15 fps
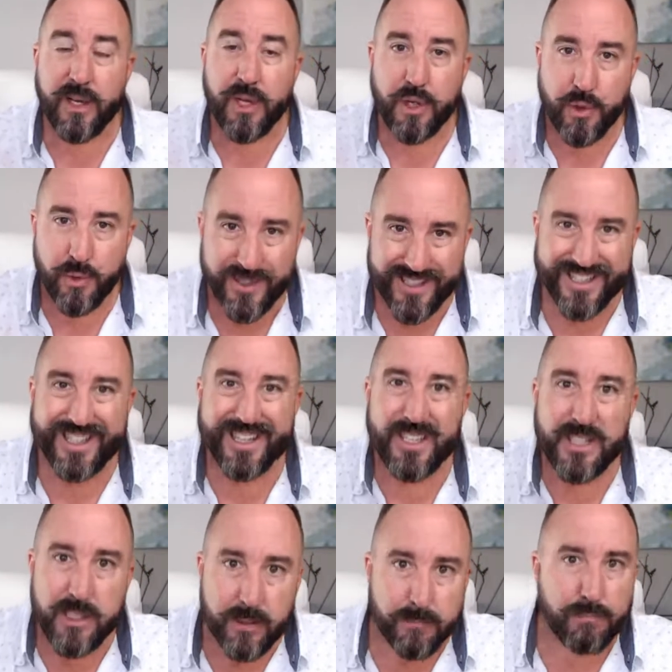you need
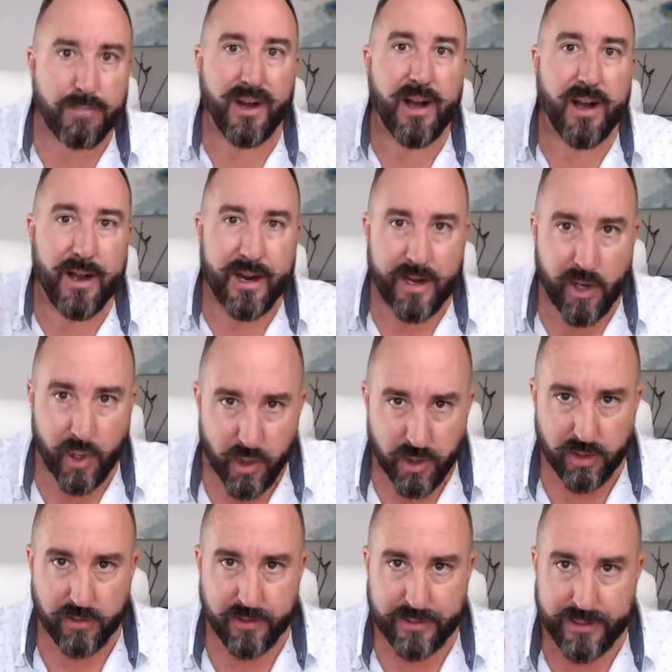to buy
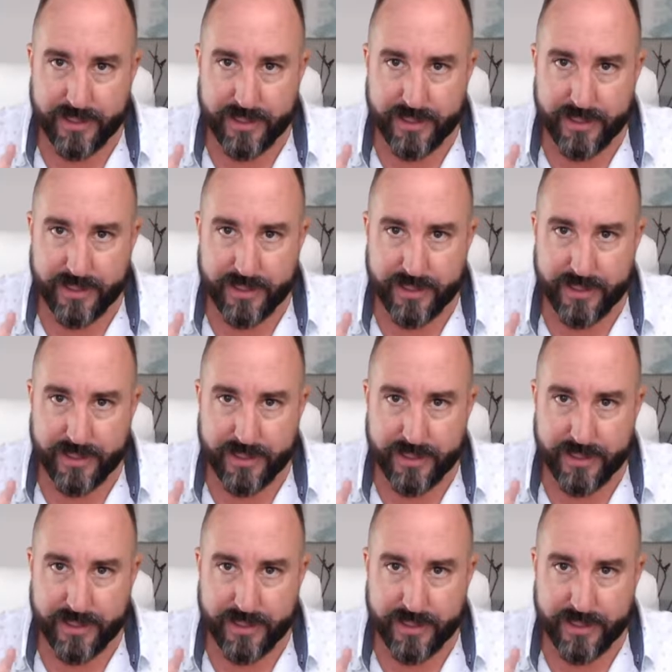early.